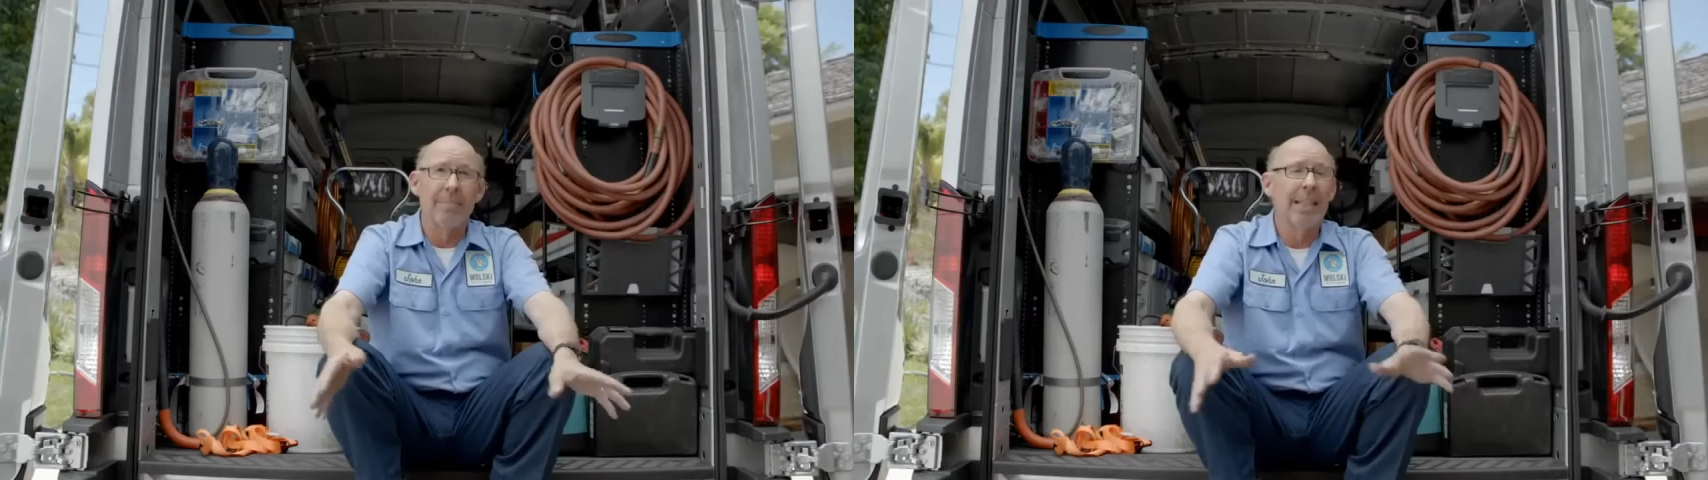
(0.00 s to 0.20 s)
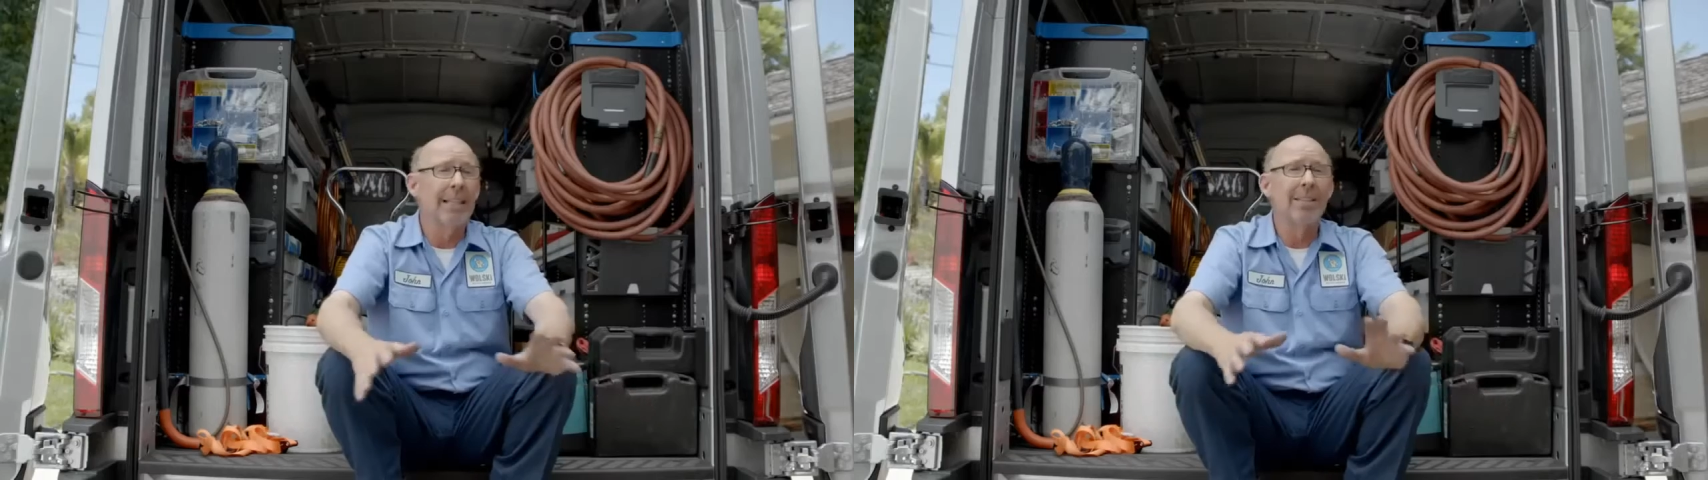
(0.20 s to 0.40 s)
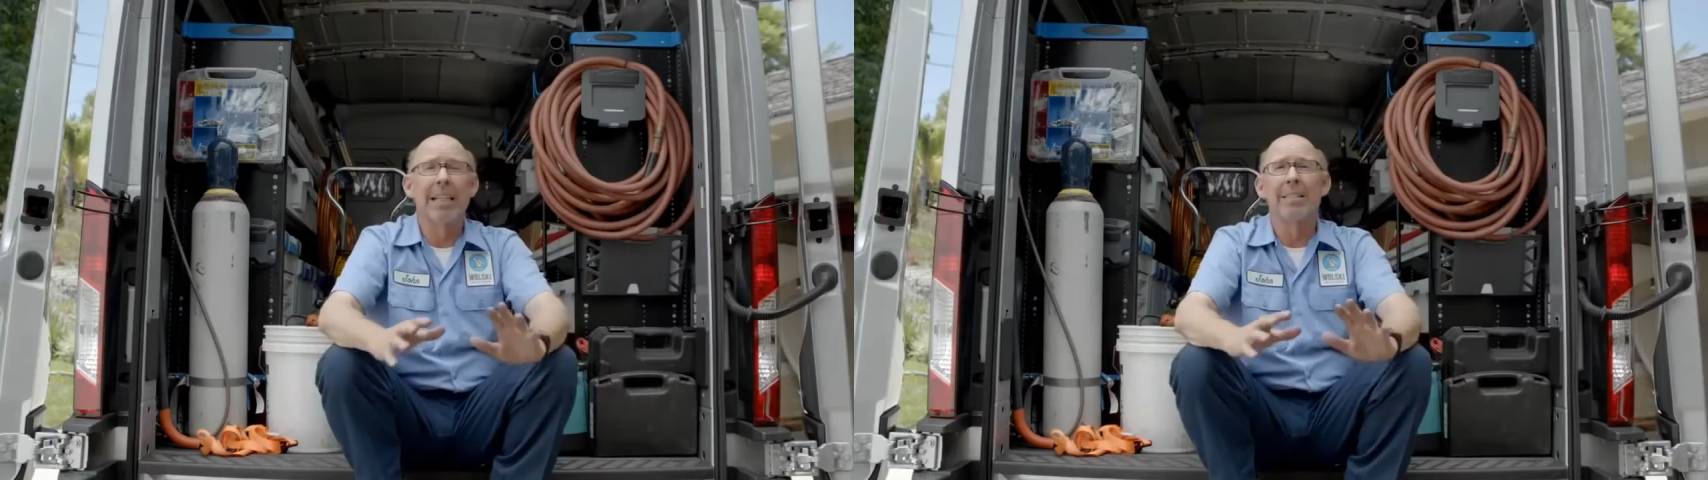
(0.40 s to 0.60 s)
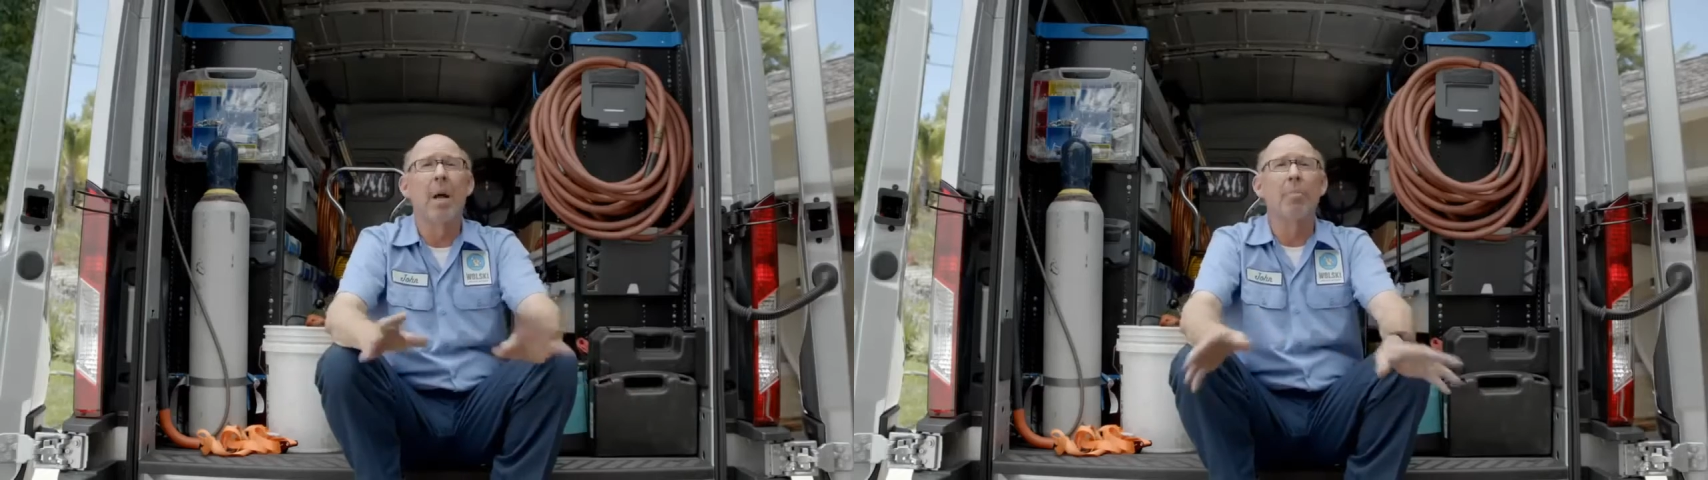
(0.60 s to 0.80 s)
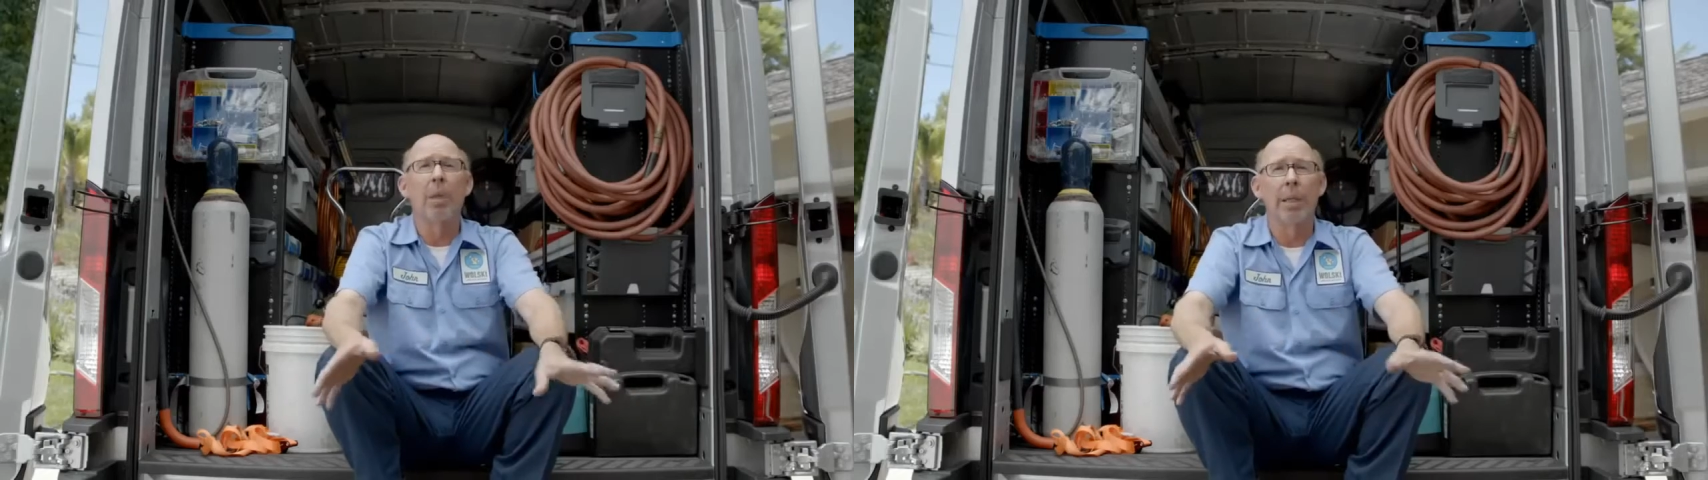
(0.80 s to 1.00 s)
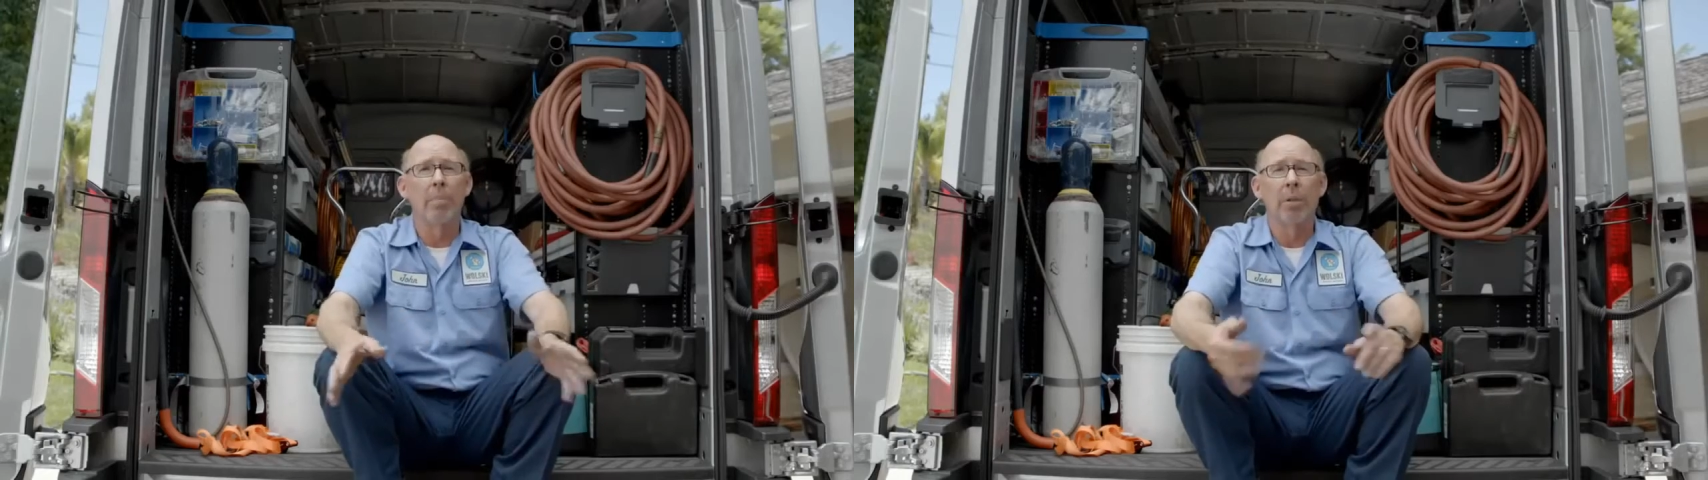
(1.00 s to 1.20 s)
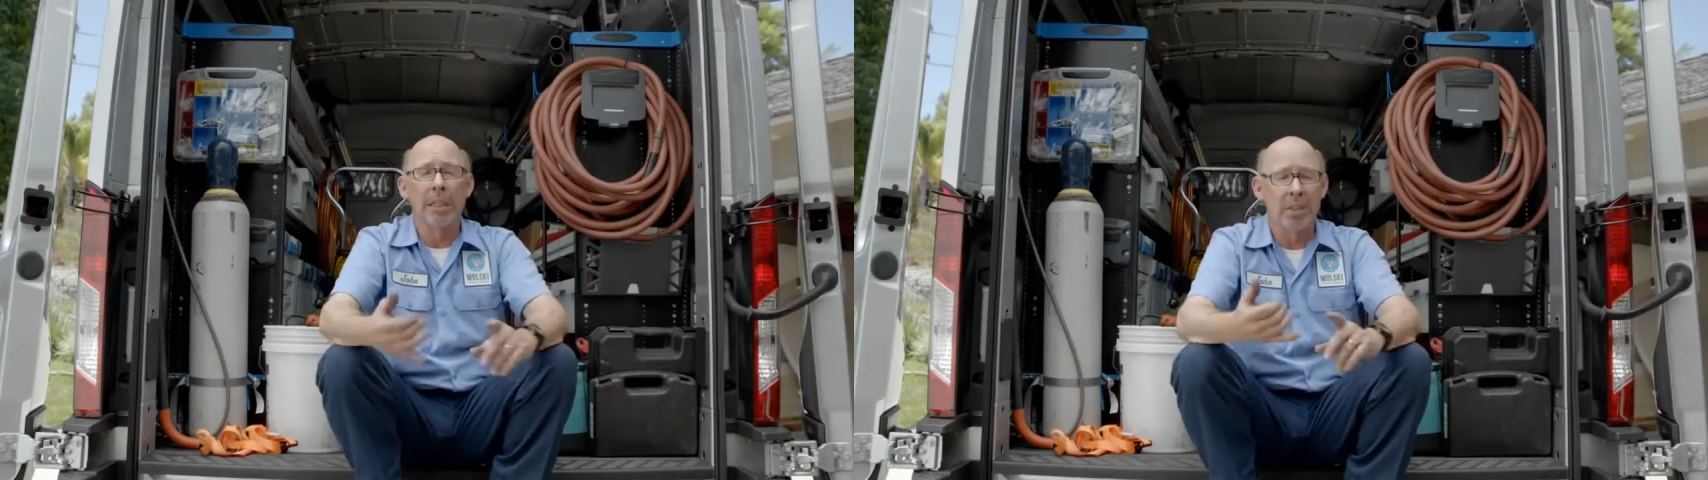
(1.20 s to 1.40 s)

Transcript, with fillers: I mean, this thing is unbelievable.